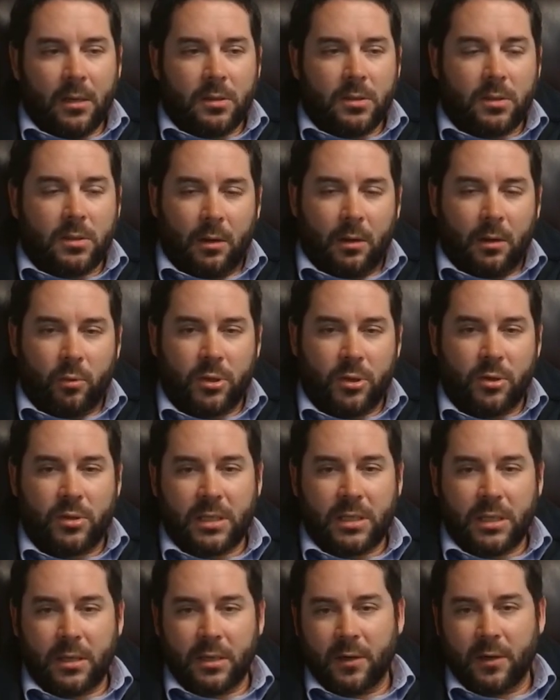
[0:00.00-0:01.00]
So when you
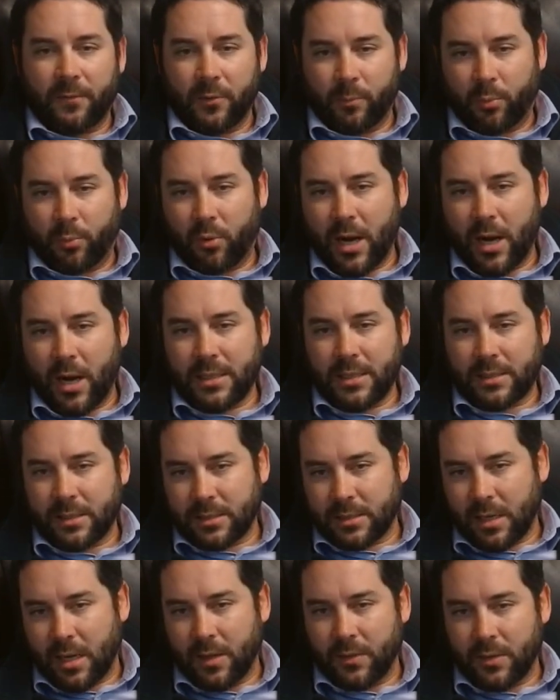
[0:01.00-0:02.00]
see the different
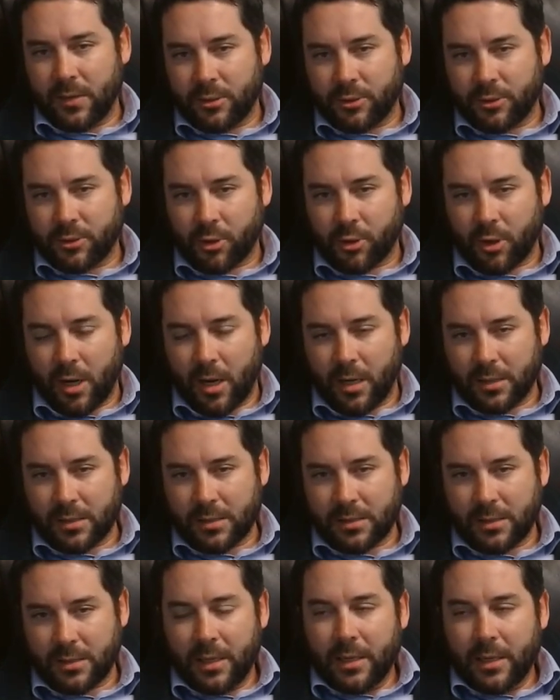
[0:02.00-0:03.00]
prices on these
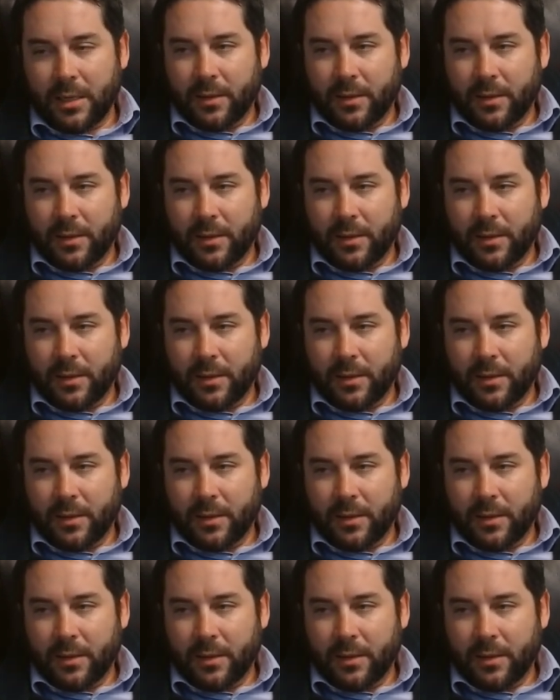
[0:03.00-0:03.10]
trucks,